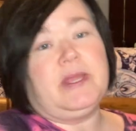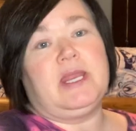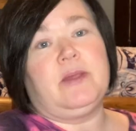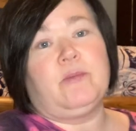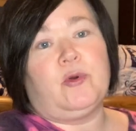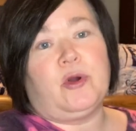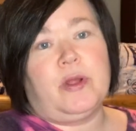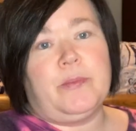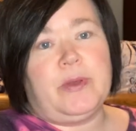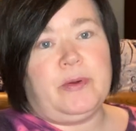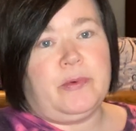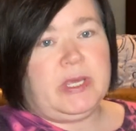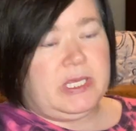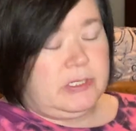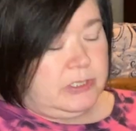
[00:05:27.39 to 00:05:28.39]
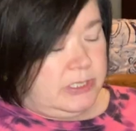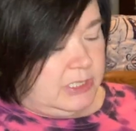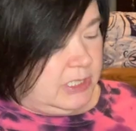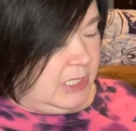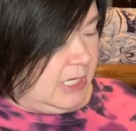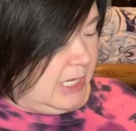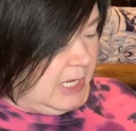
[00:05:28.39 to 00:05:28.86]
anymore, but we used
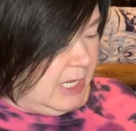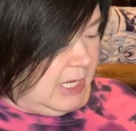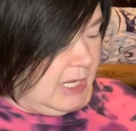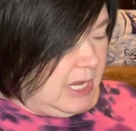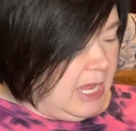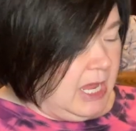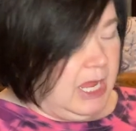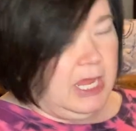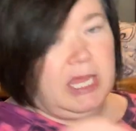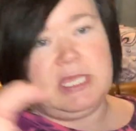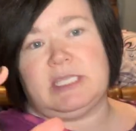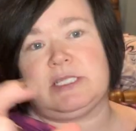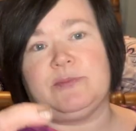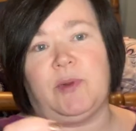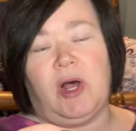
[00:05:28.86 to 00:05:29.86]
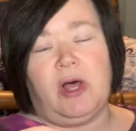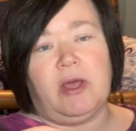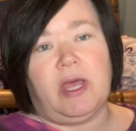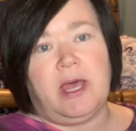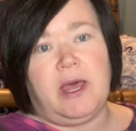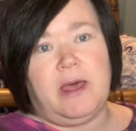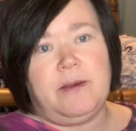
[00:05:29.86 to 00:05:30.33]
to get a small
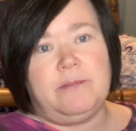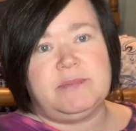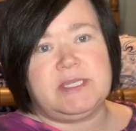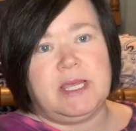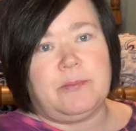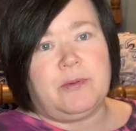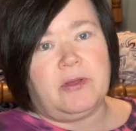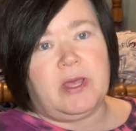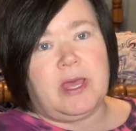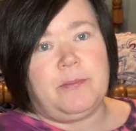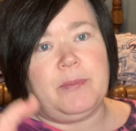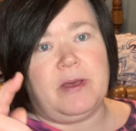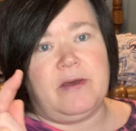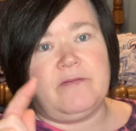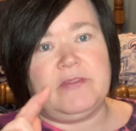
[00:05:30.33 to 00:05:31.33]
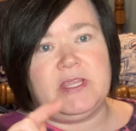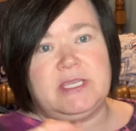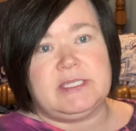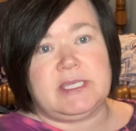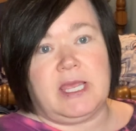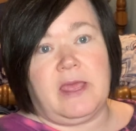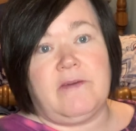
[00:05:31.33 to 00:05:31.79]
cup, sample cup of the
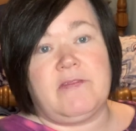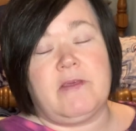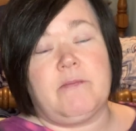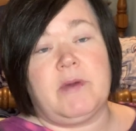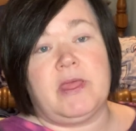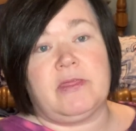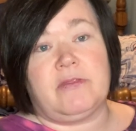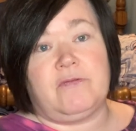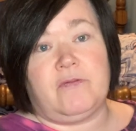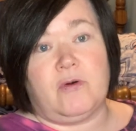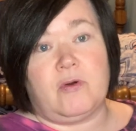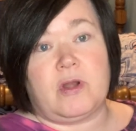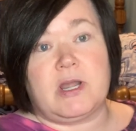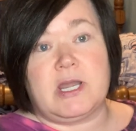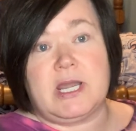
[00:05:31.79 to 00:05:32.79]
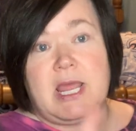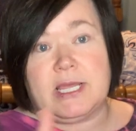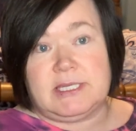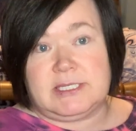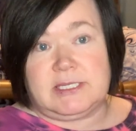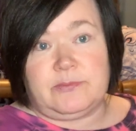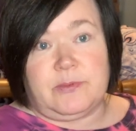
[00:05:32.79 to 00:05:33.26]
scent of the month for
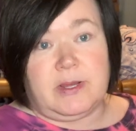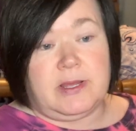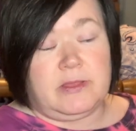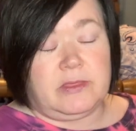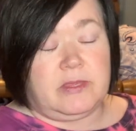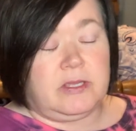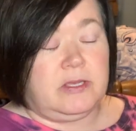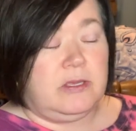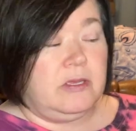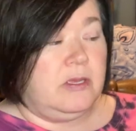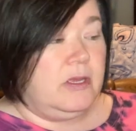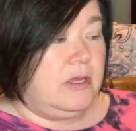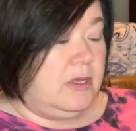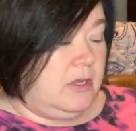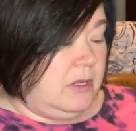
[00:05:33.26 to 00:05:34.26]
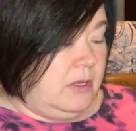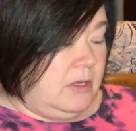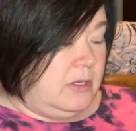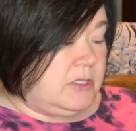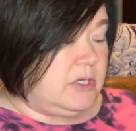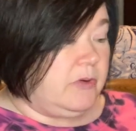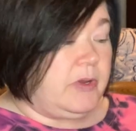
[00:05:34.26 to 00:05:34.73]
next month.
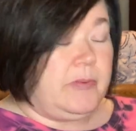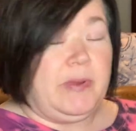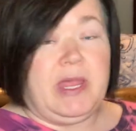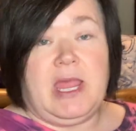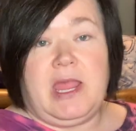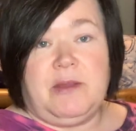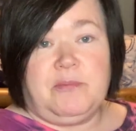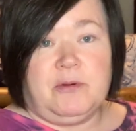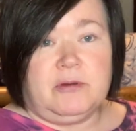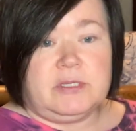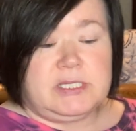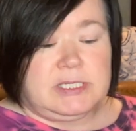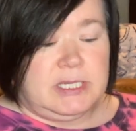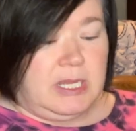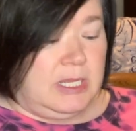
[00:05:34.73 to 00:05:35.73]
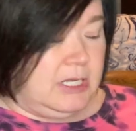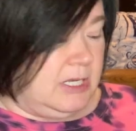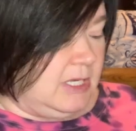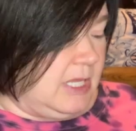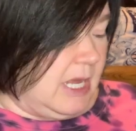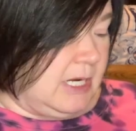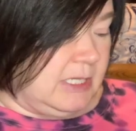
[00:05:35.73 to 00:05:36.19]
So it would be April scent.
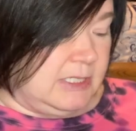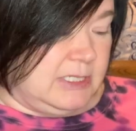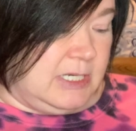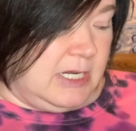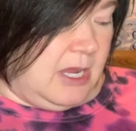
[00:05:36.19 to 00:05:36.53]
That is